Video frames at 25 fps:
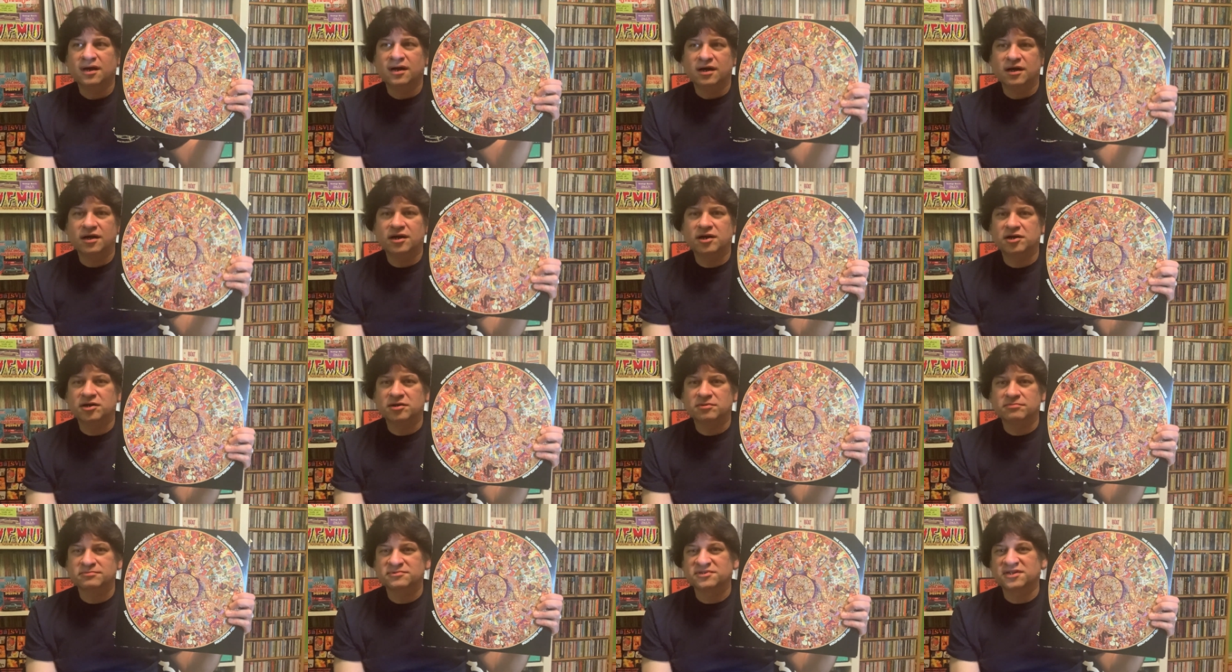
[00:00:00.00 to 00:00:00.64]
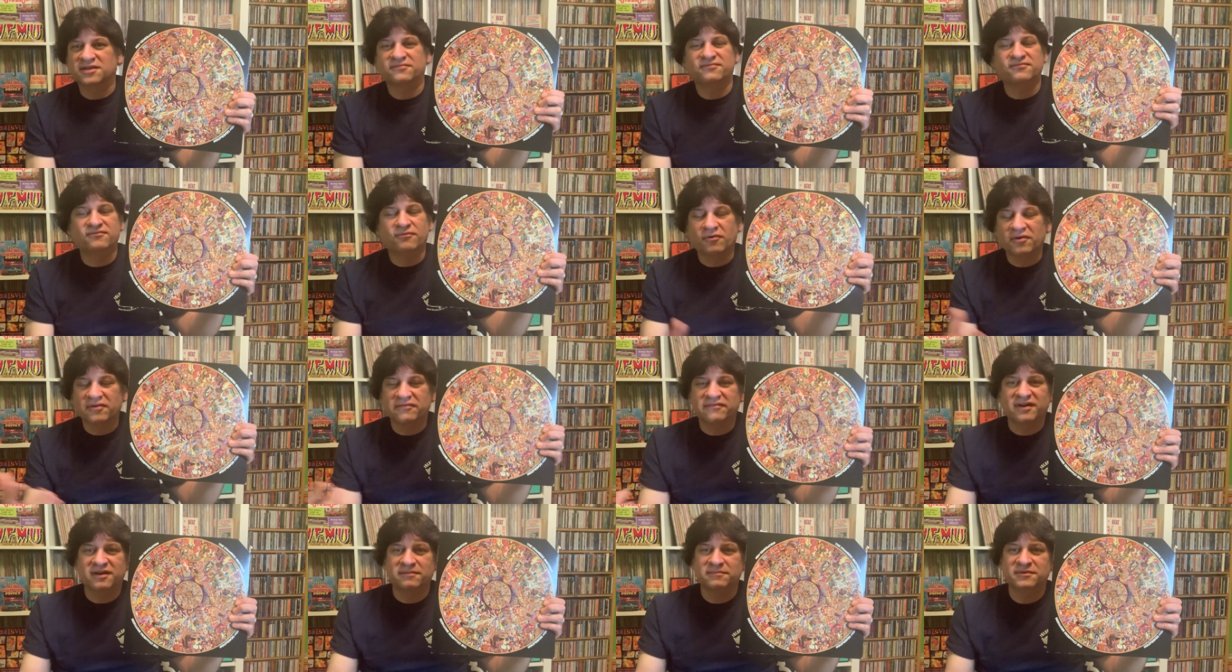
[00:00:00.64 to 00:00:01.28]
Um, it was like
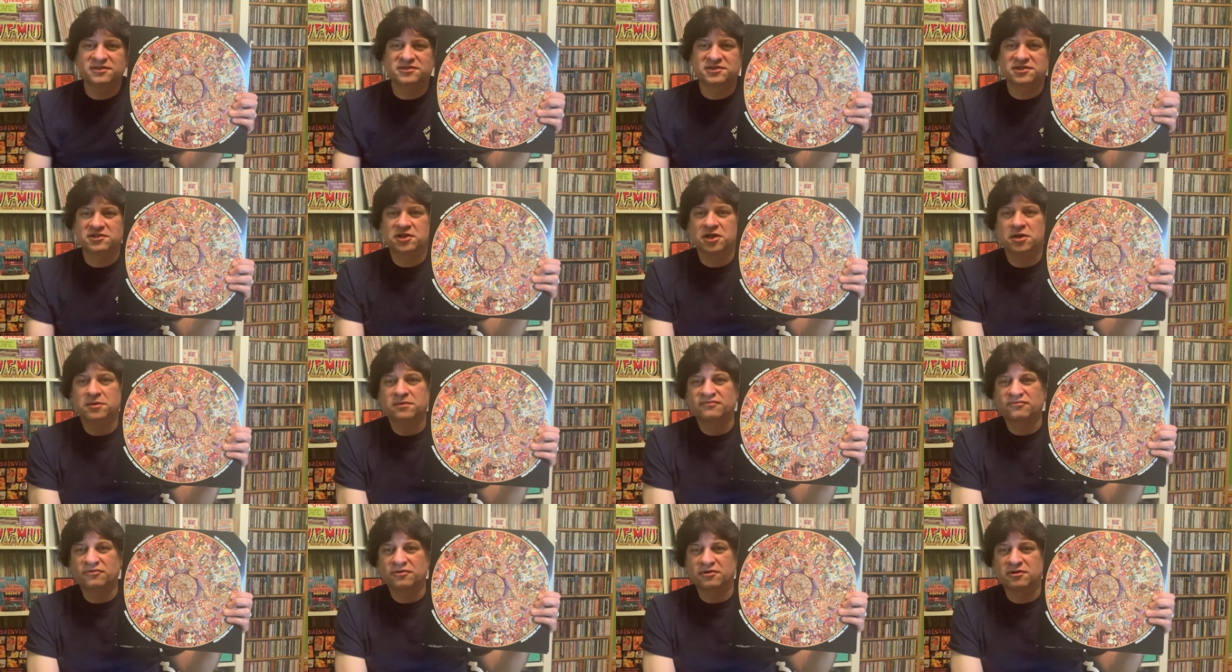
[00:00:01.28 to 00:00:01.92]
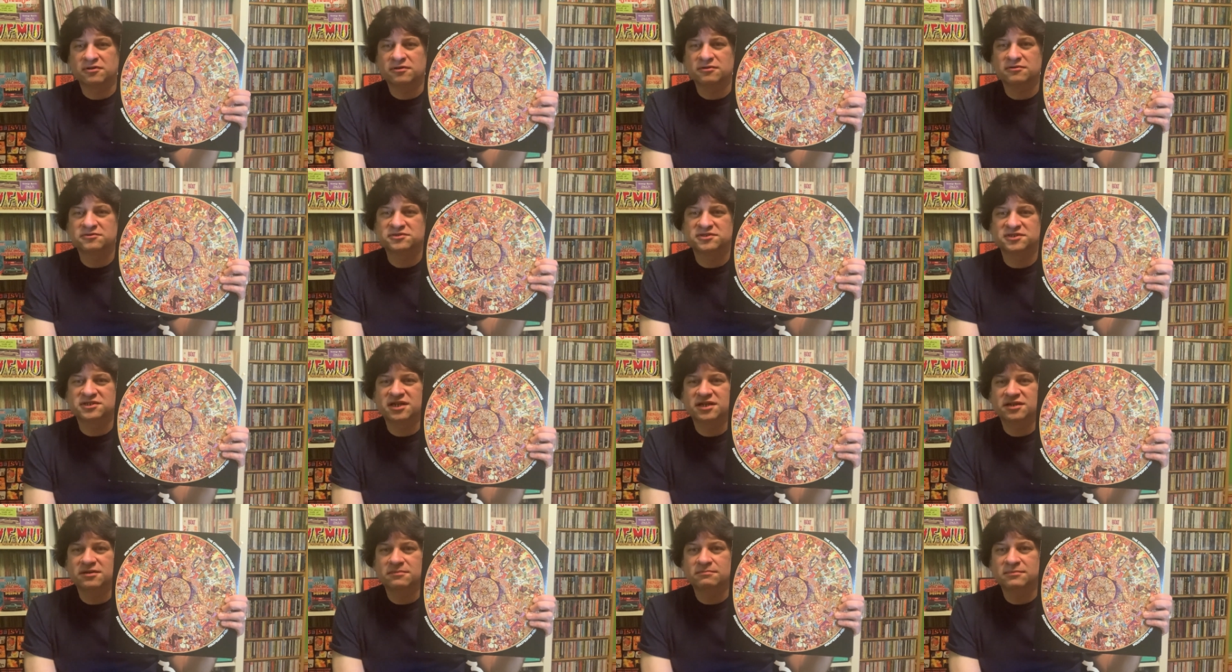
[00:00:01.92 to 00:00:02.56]
forty-five minutes ago for a
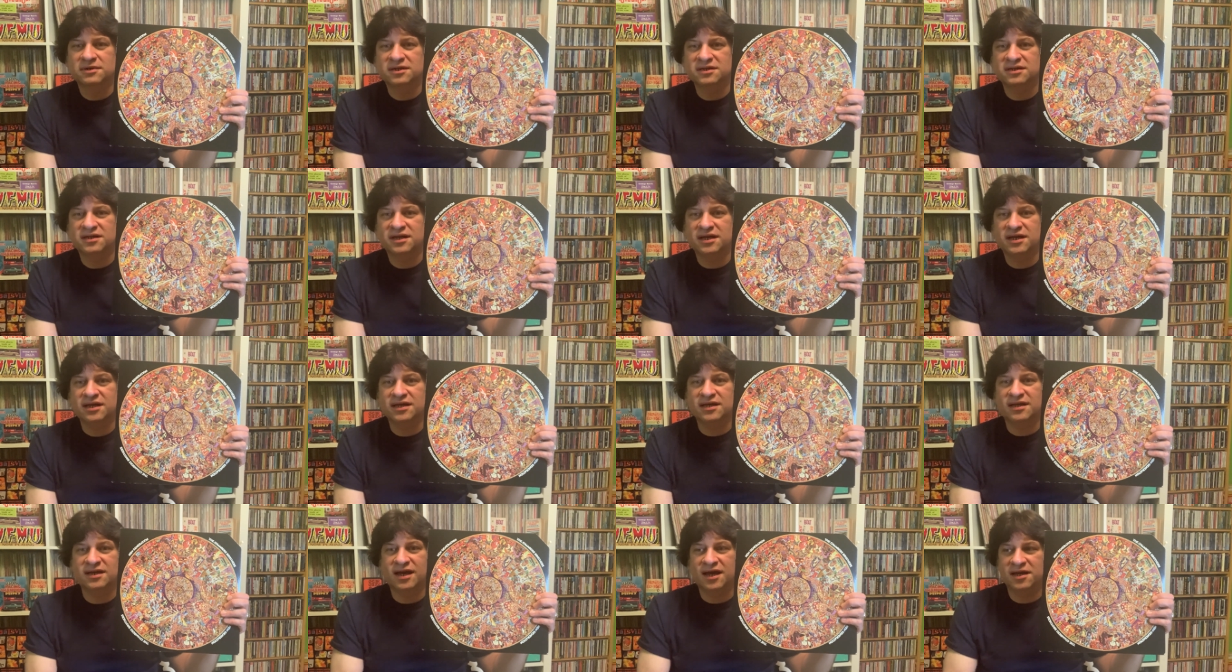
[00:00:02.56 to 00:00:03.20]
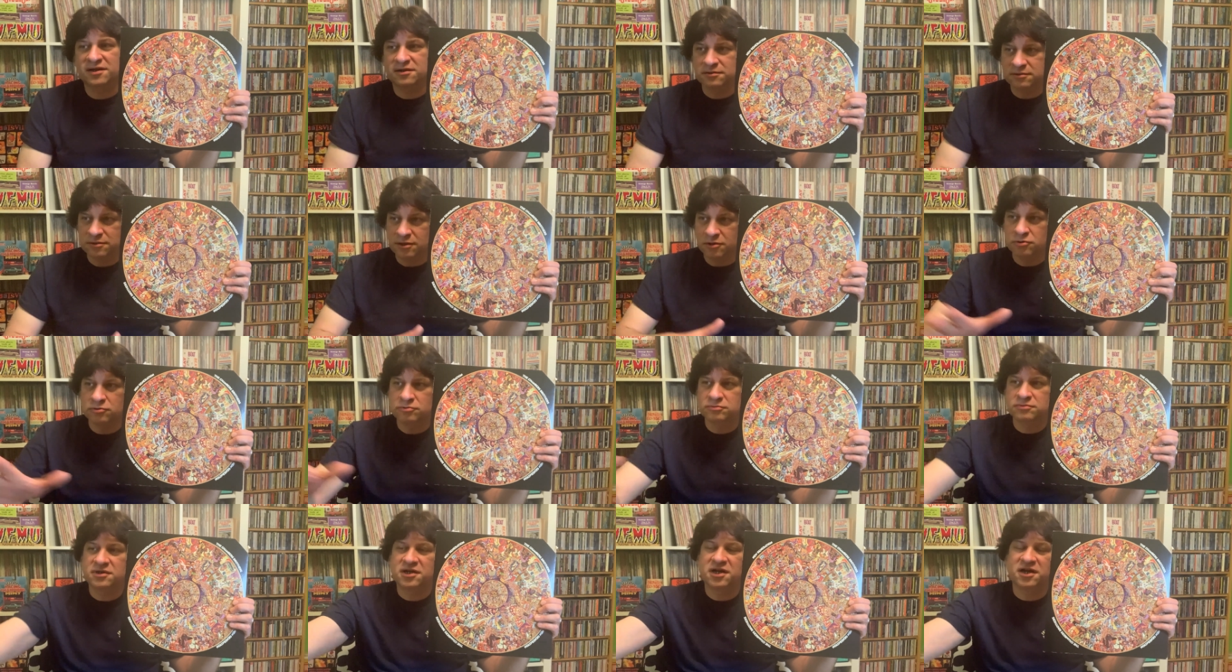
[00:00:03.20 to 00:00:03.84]
closing on a Monday, and I had a
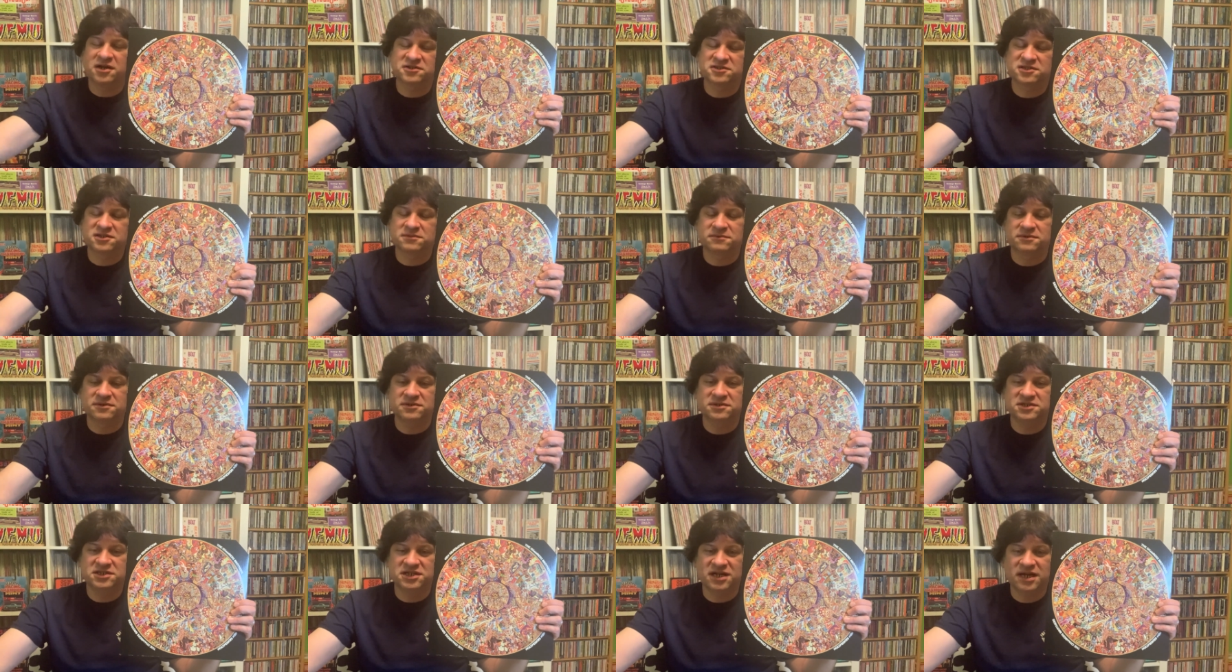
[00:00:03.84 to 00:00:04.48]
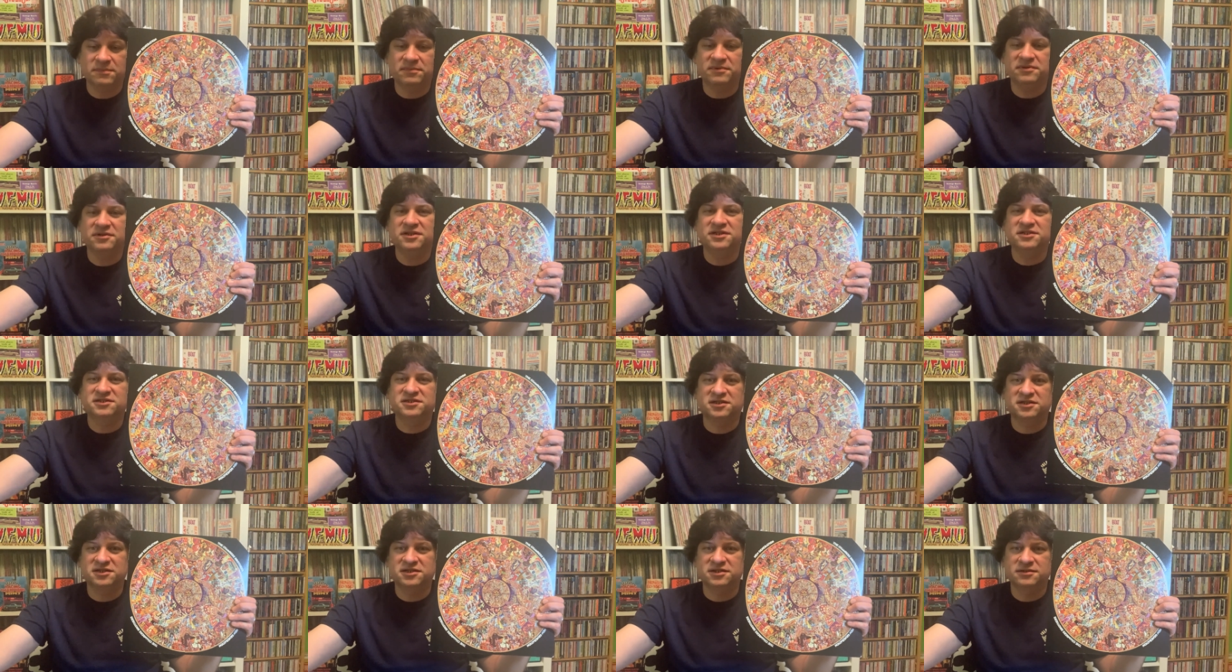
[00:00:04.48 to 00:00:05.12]
lone customer,
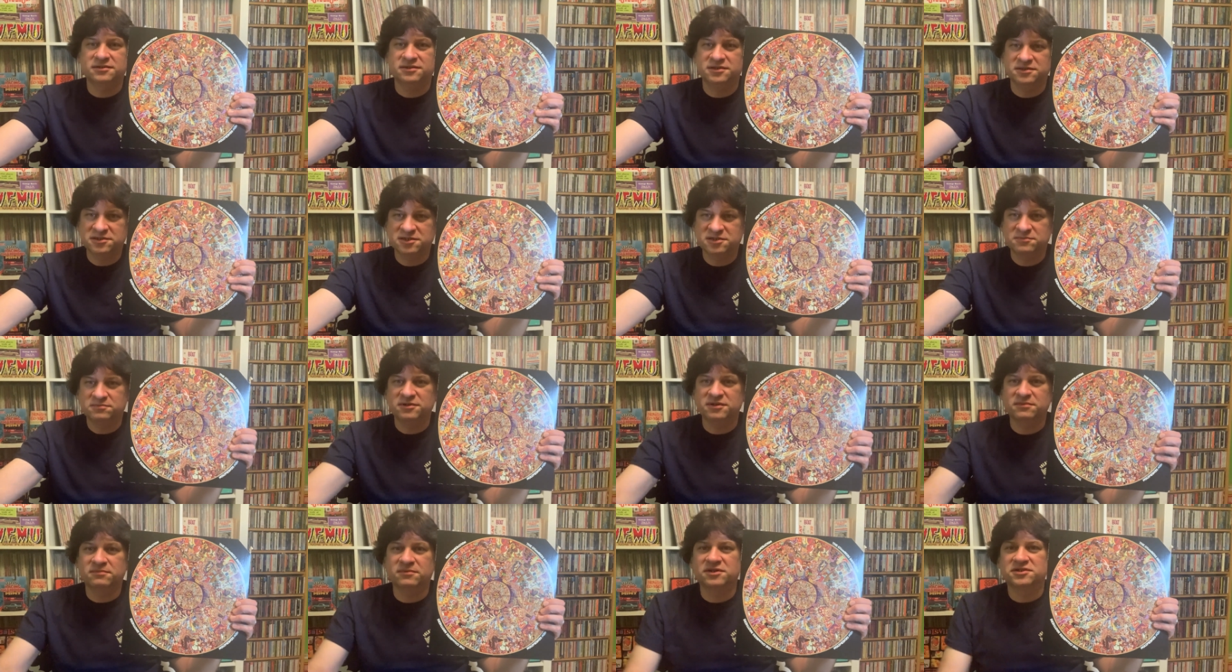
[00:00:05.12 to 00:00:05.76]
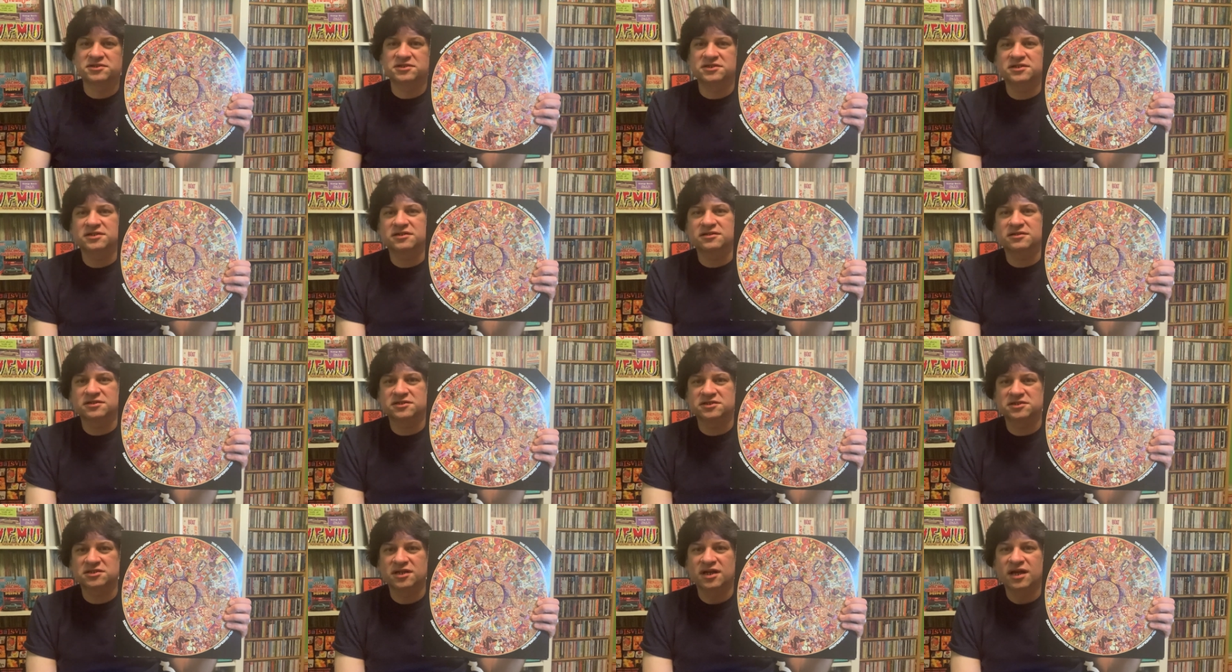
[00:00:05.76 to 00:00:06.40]
Japanese kid, didn't speak much
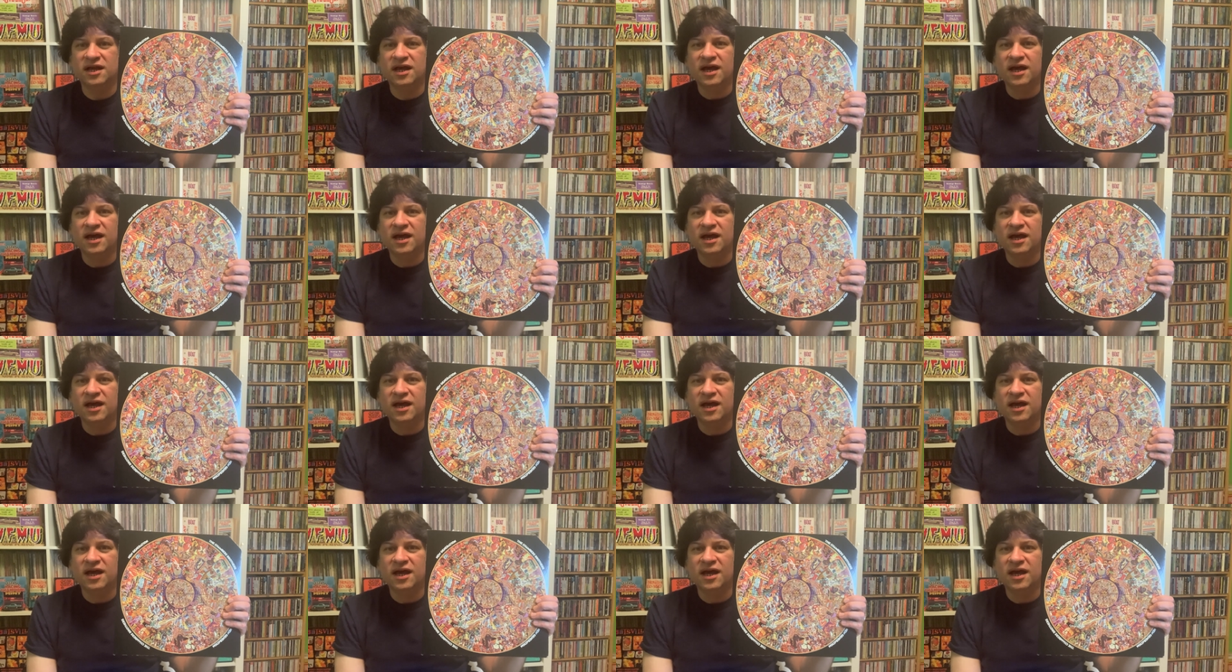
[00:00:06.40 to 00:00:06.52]
English,